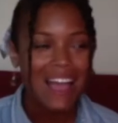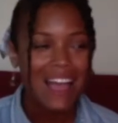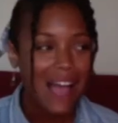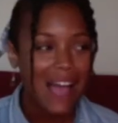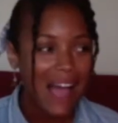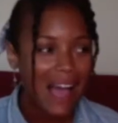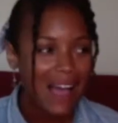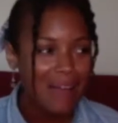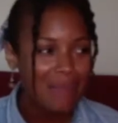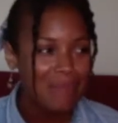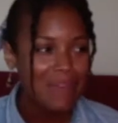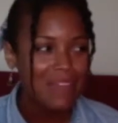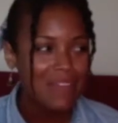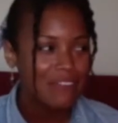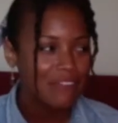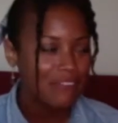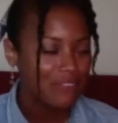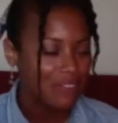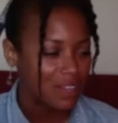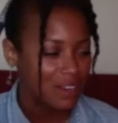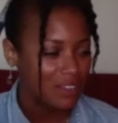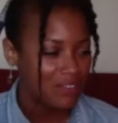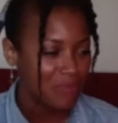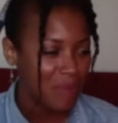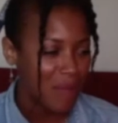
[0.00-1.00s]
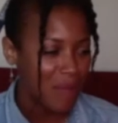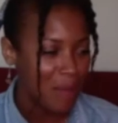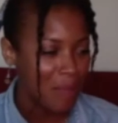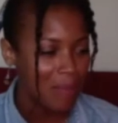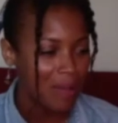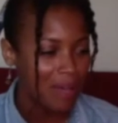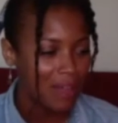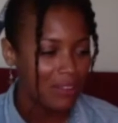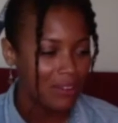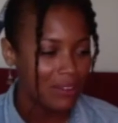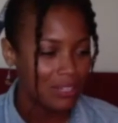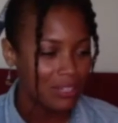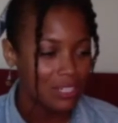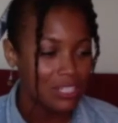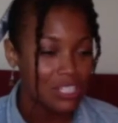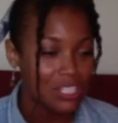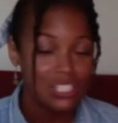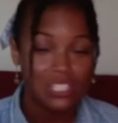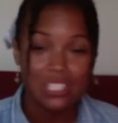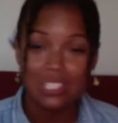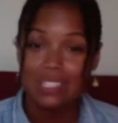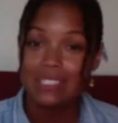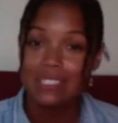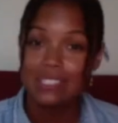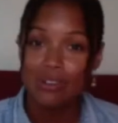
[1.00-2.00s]
I make fun of my mother because
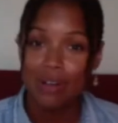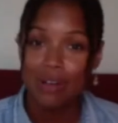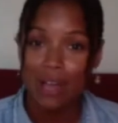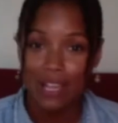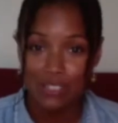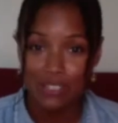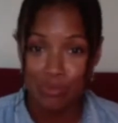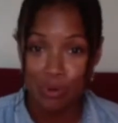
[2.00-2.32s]
she still has